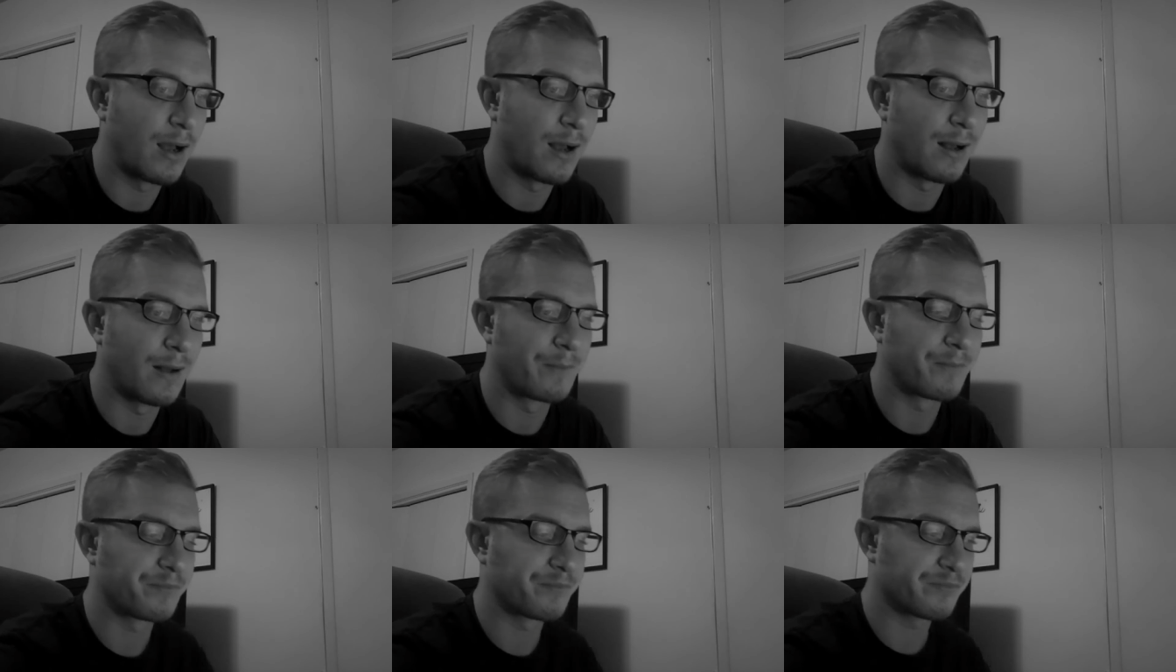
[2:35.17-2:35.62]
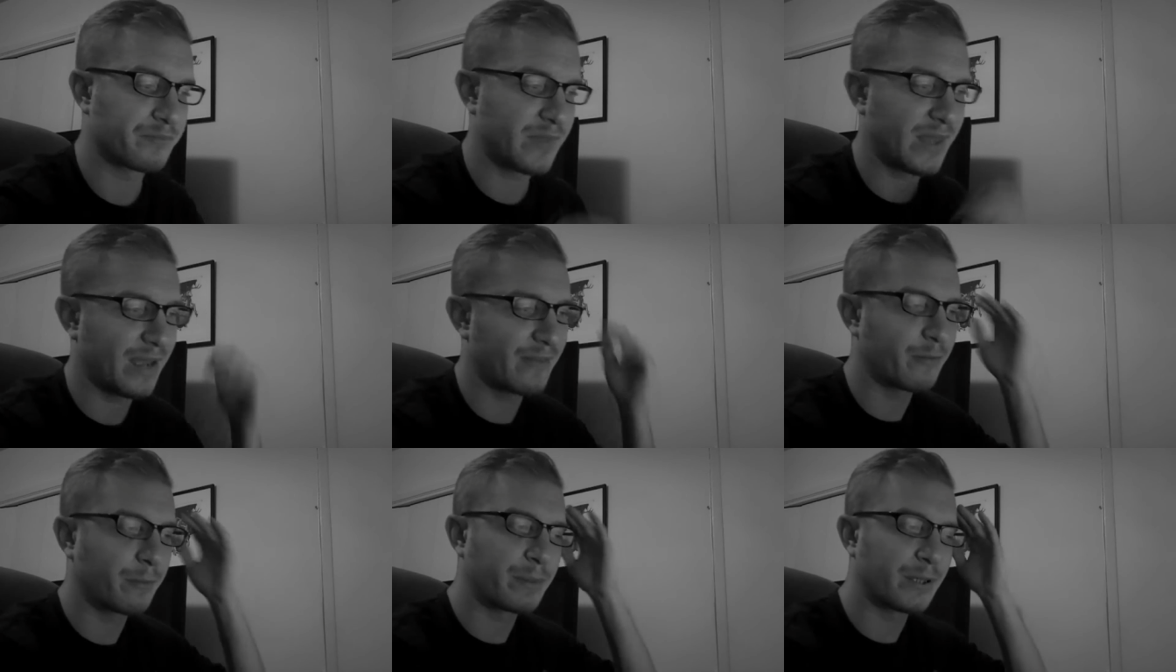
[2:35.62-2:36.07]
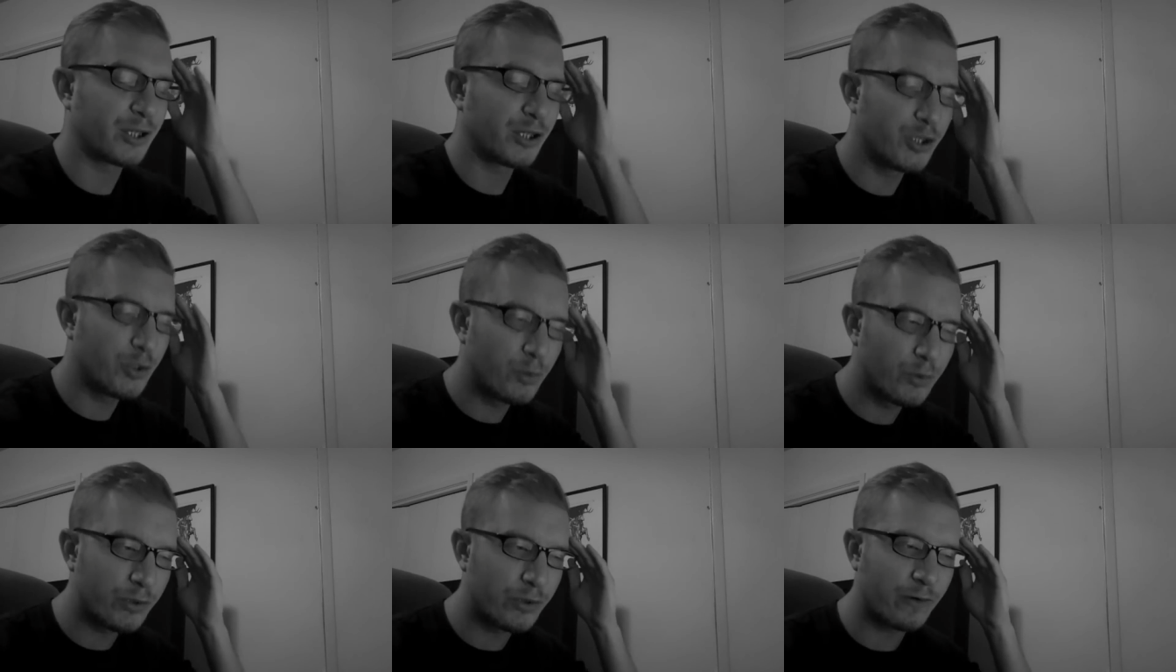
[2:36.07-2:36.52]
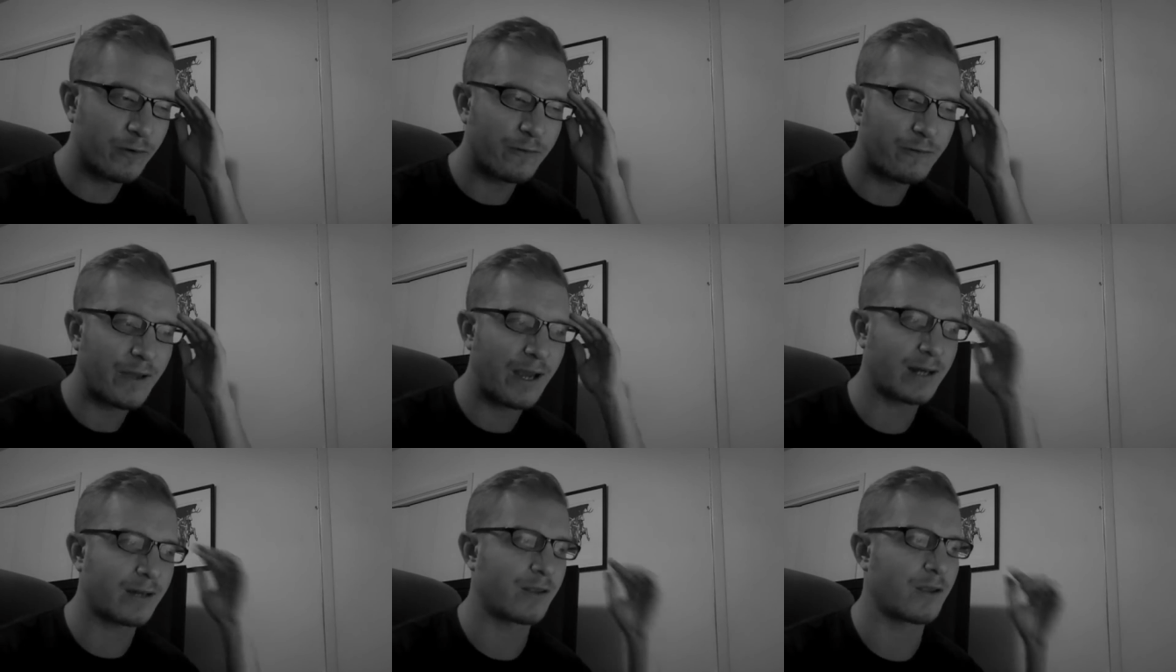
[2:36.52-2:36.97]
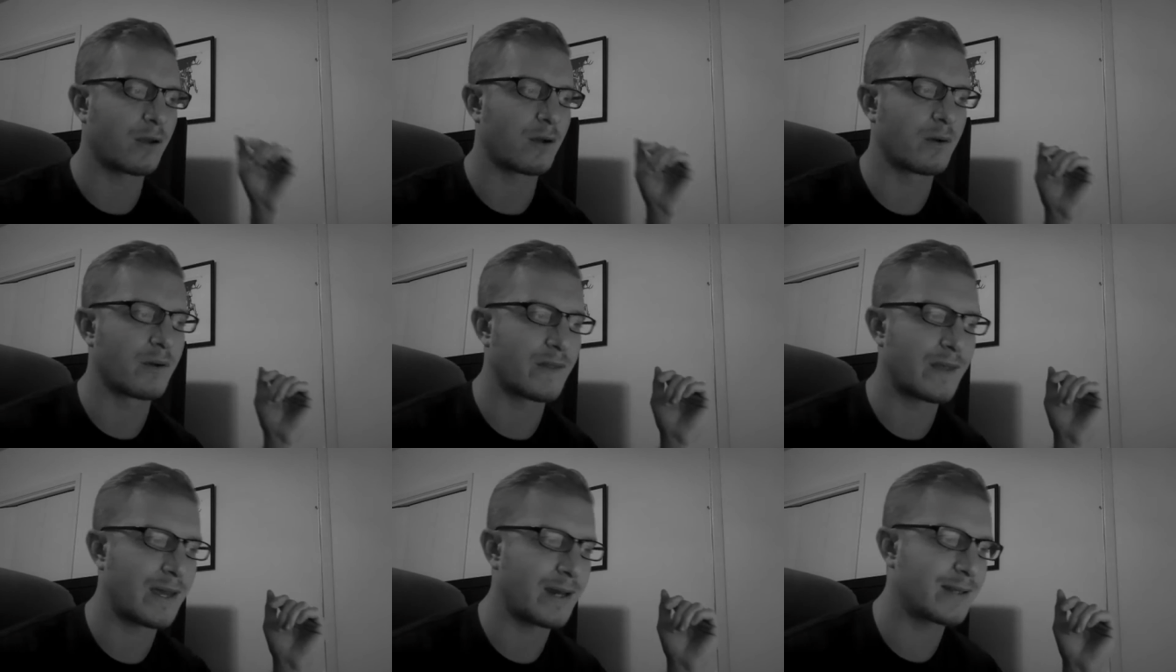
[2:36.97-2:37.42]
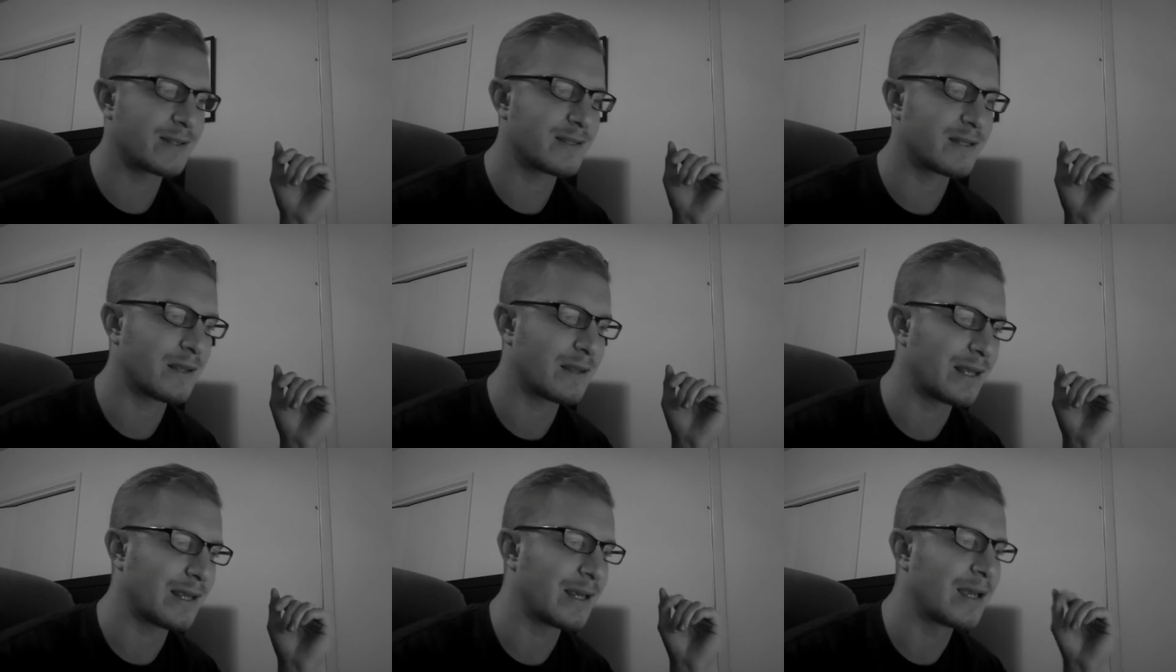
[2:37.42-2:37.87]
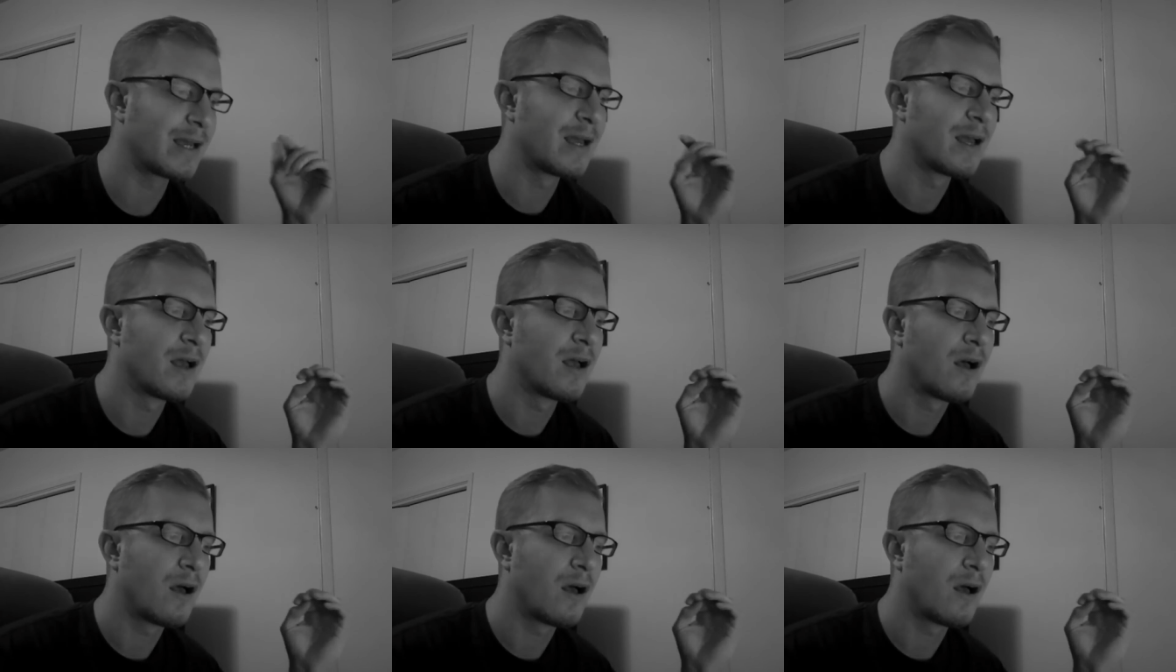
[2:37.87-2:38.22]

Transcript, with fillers: Um, they have a peculiar effect, though, and that is that they